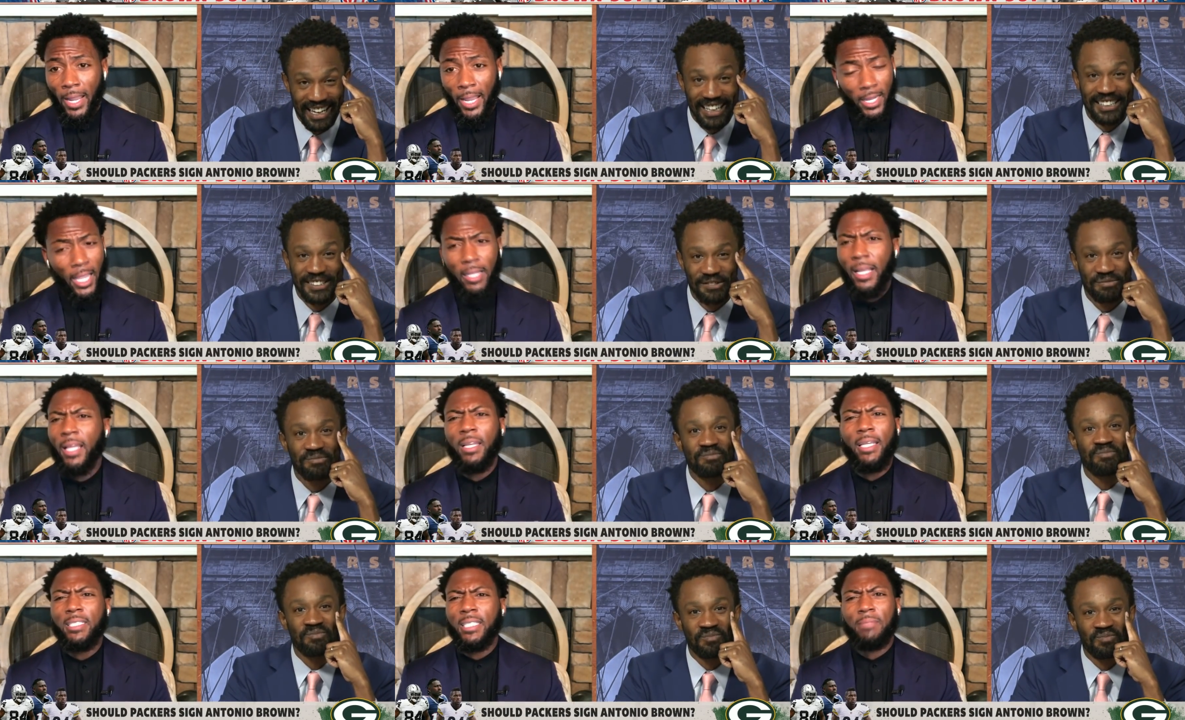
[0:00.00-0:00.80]
Speaker 1: Yeah. And, and
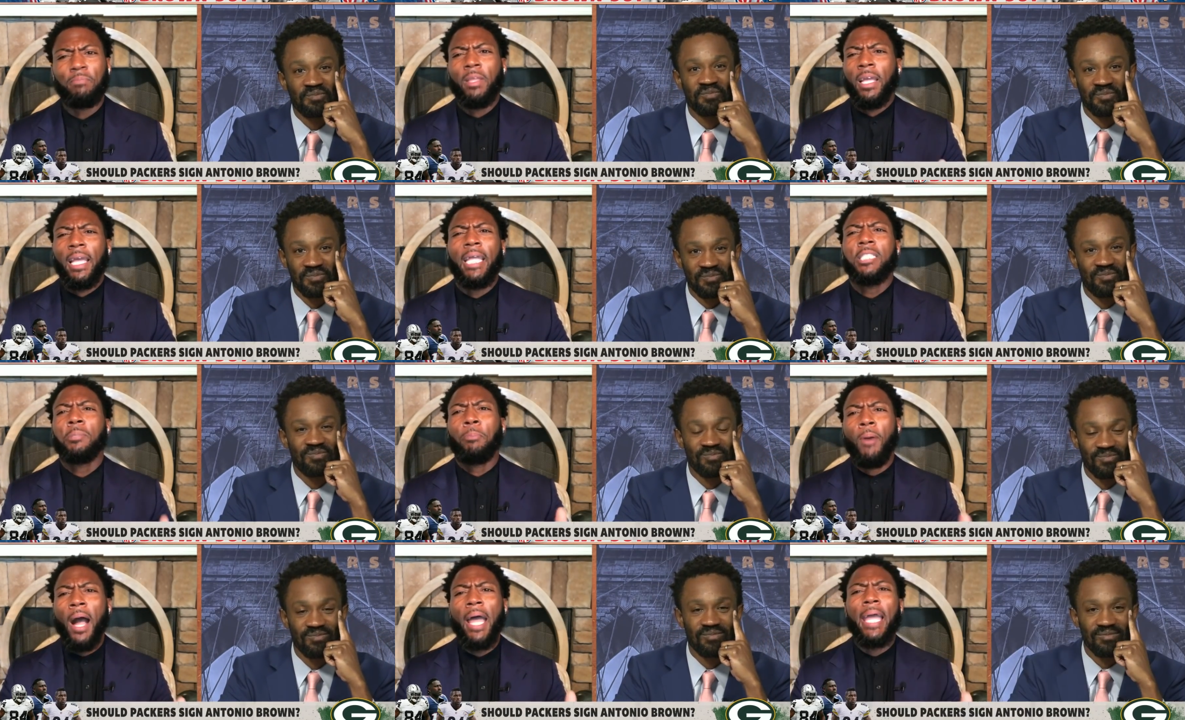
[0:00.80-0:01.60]
and listen,
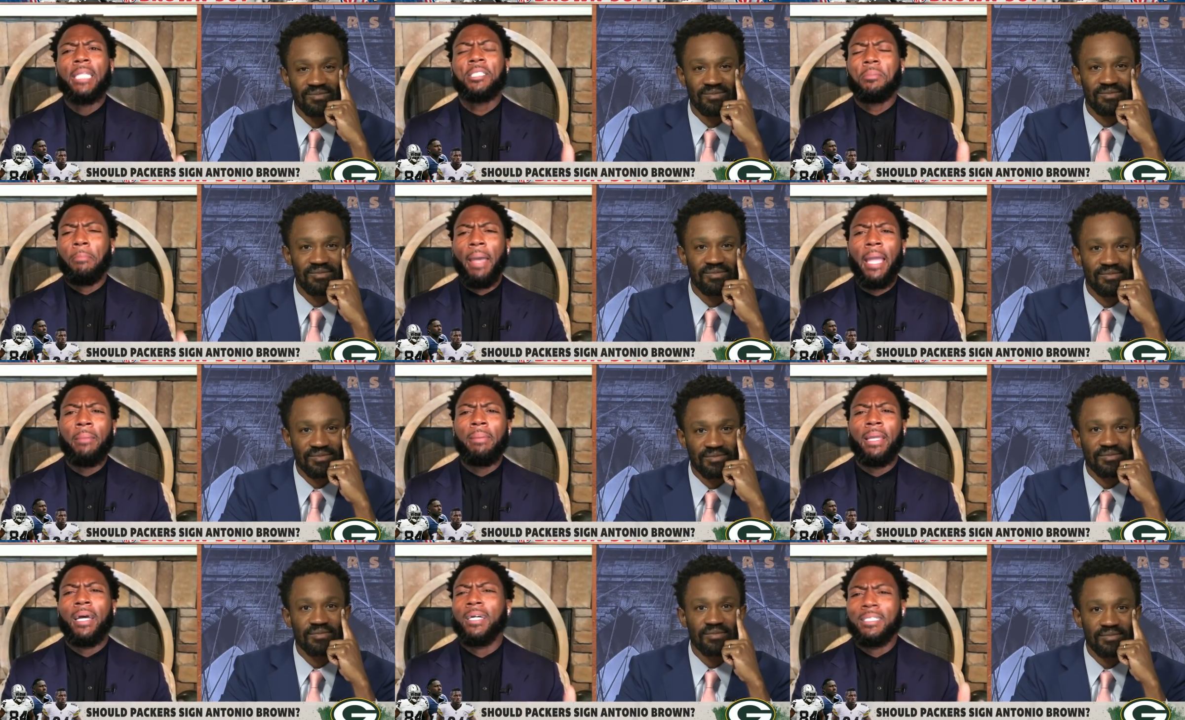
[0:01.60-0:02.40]
it's pro- it's
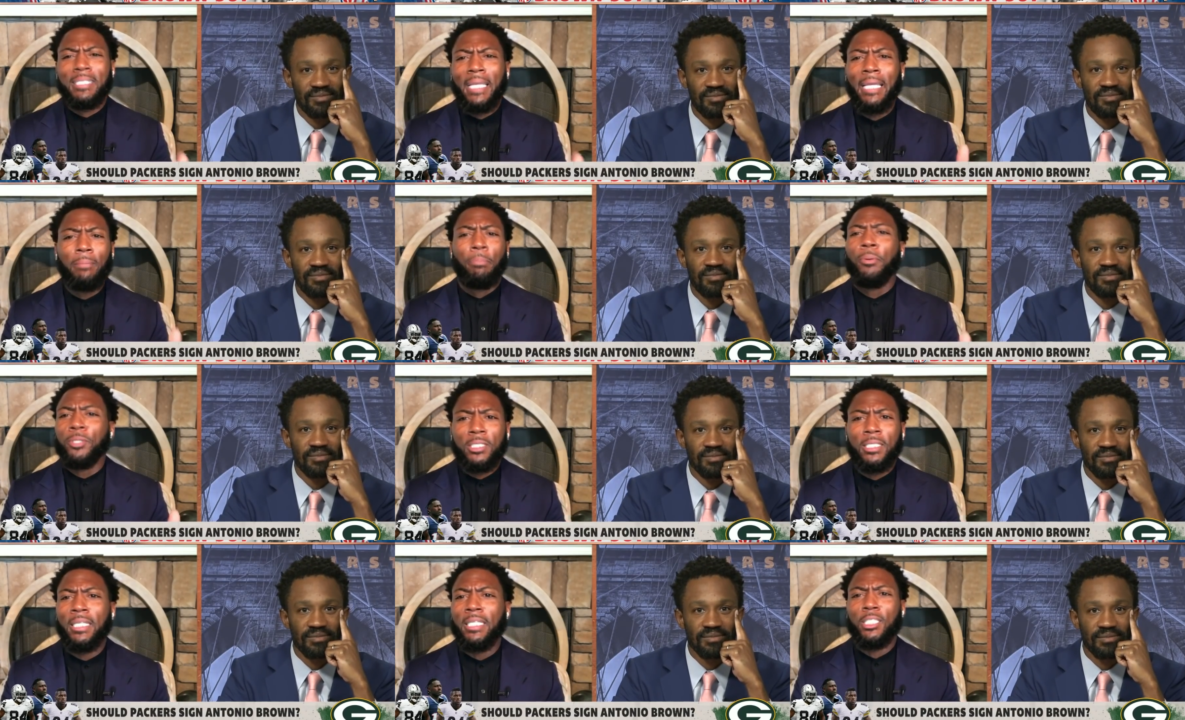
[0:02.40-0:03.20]
maybe a ten
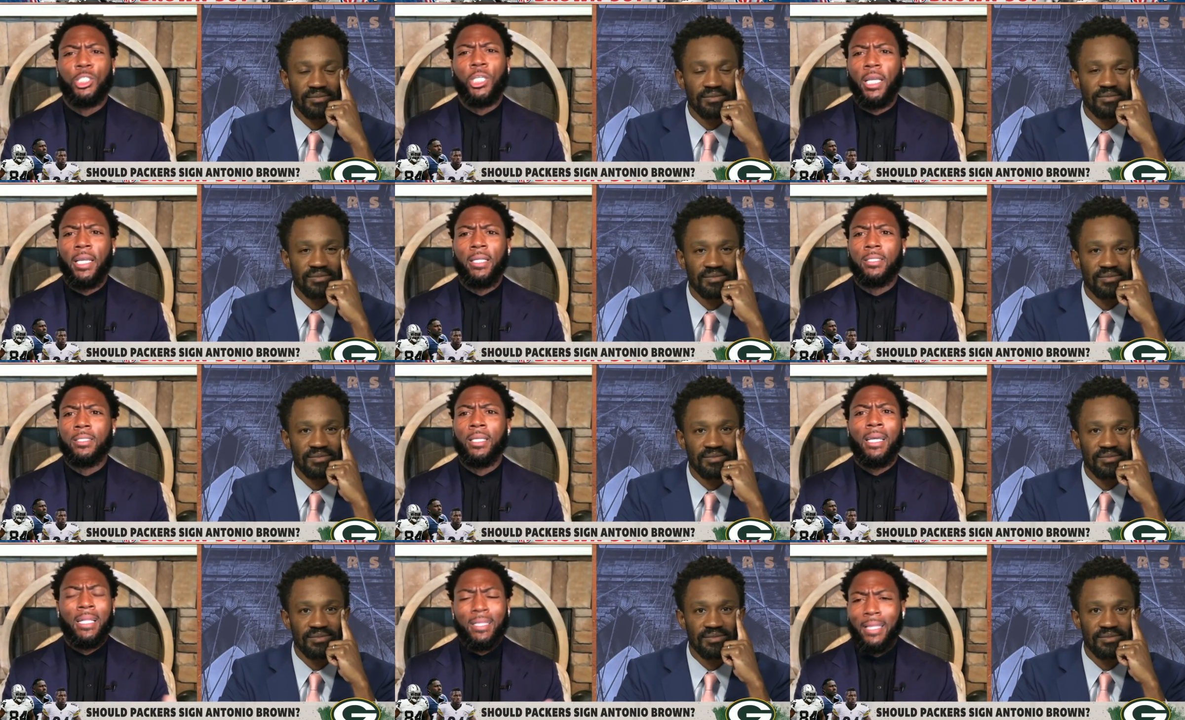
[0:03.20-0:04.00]
percent
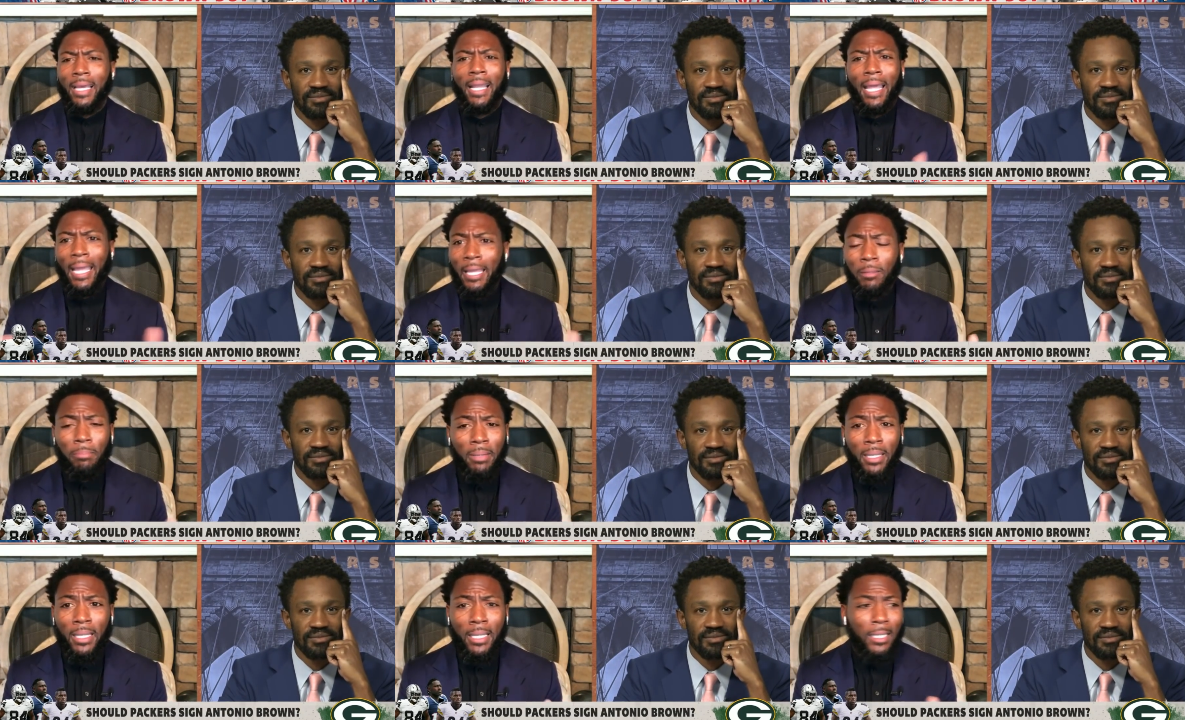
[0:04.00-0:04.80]
chance that
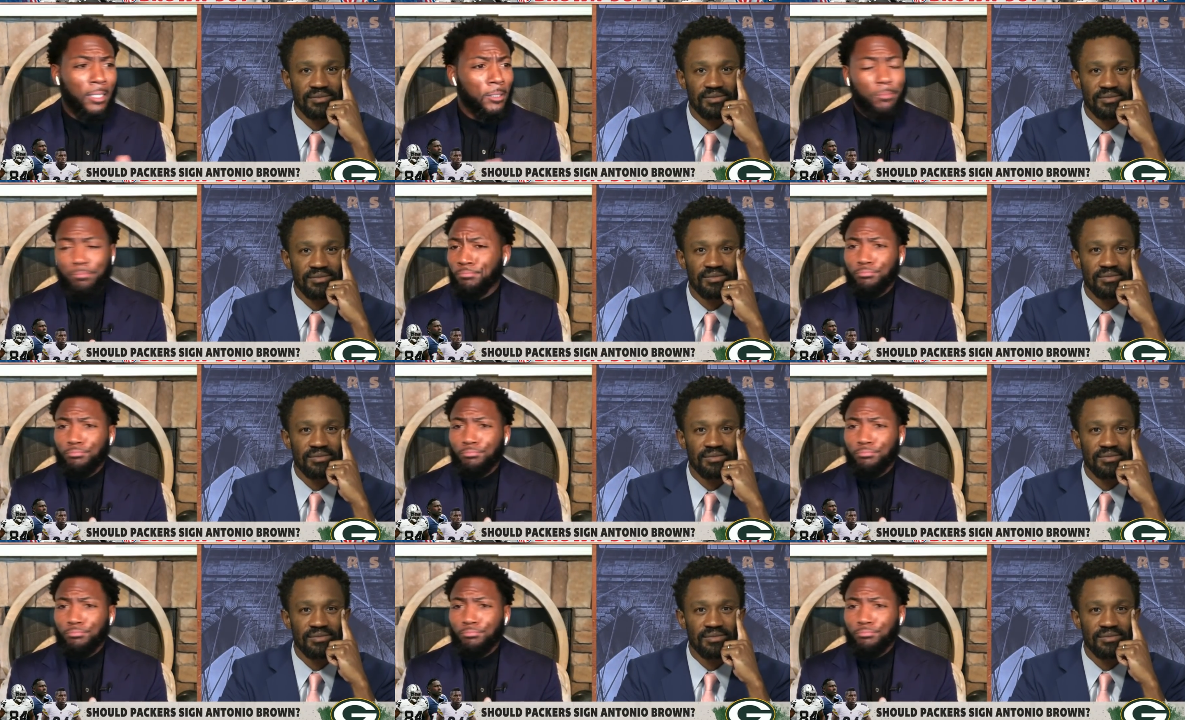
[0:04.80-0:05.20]
AB